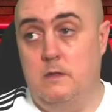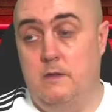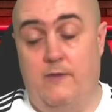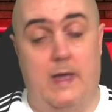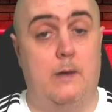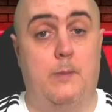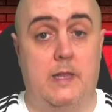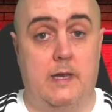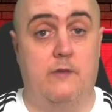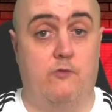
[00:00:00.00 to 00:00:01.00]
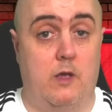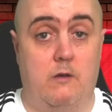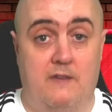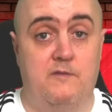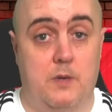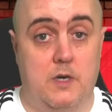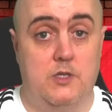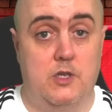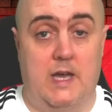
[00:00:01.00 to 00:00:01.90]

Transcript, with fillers: the availability of Ryan Gravenberch.